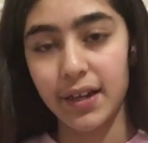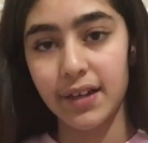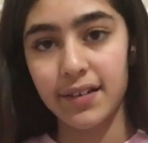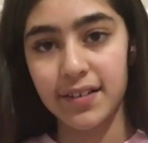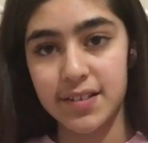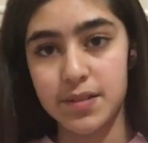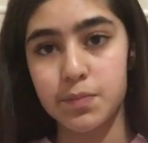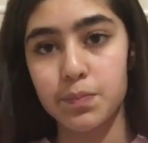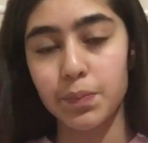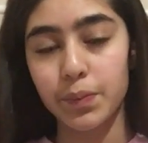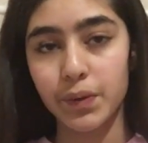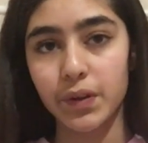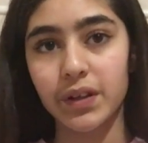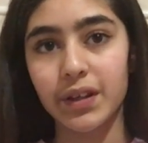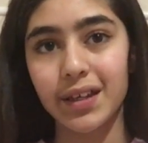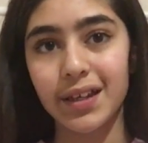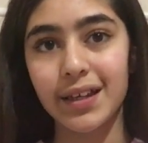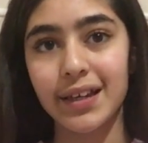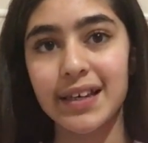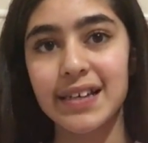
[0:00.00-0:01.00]
because
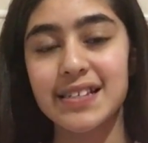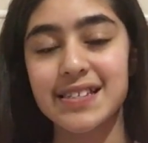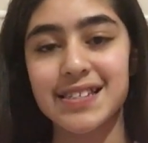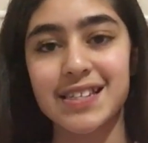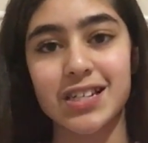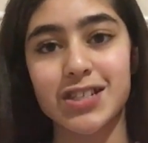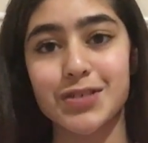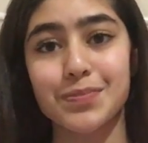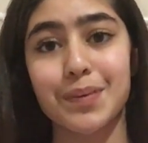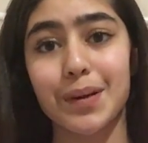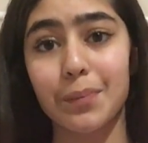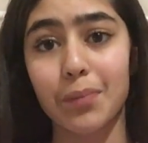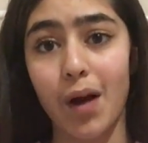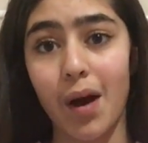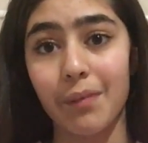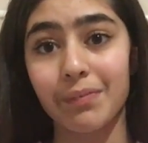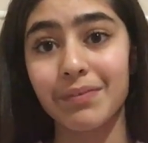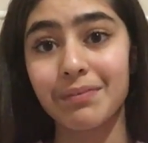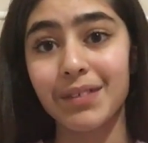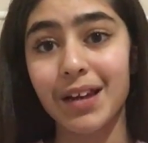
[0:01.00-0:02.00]
bullying is such a big
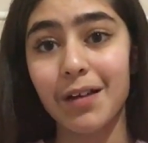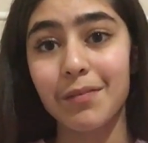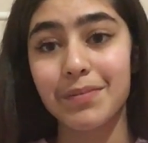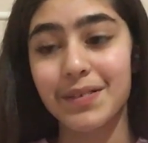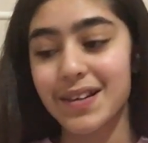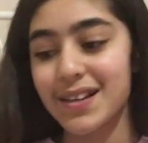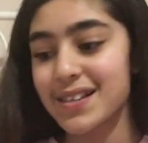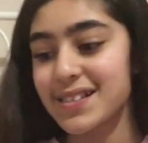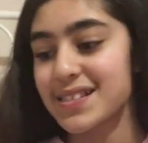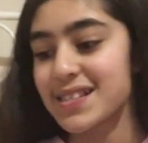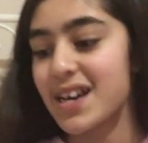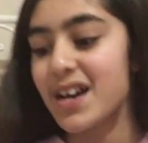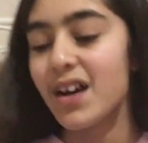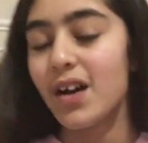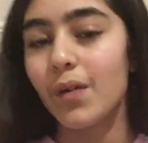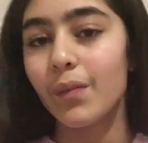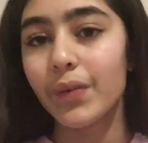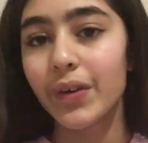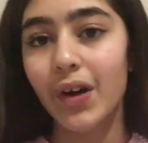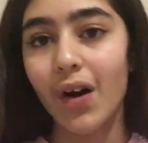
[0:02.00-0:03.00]
problem now because
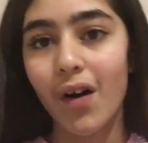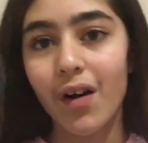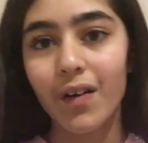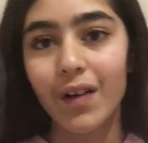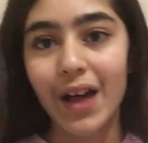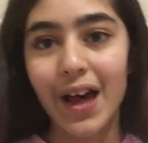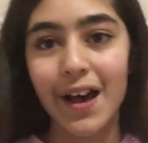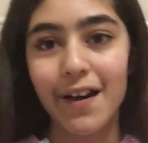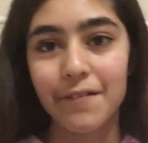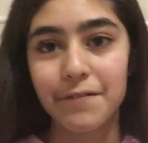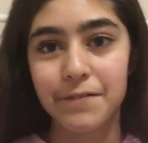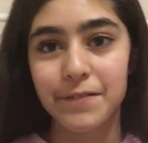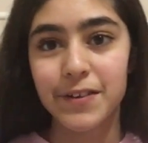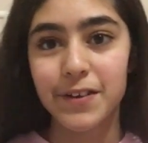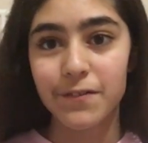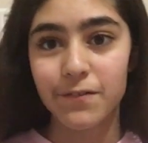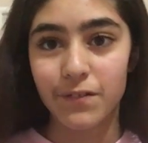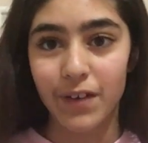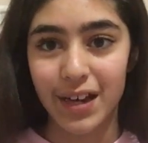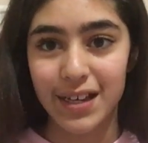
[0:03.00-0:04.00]
we all have
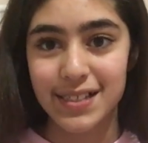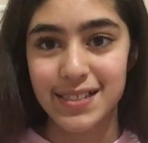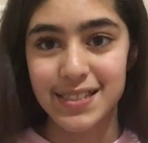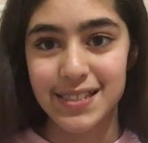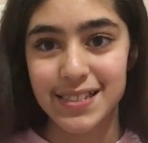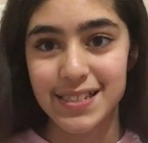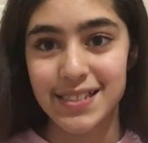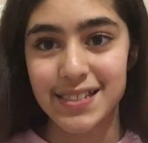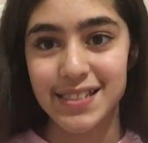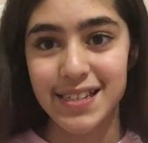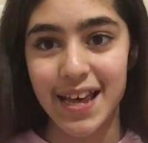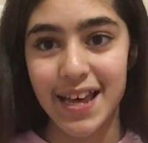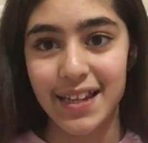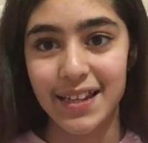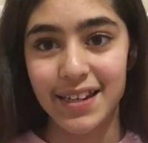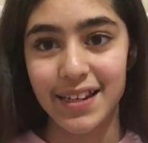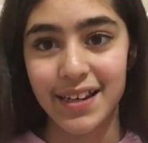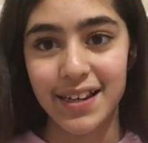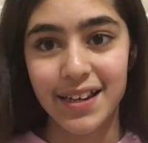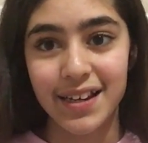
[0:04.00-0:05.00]
devices.
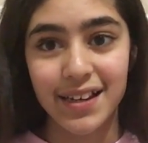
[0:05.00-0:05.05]
And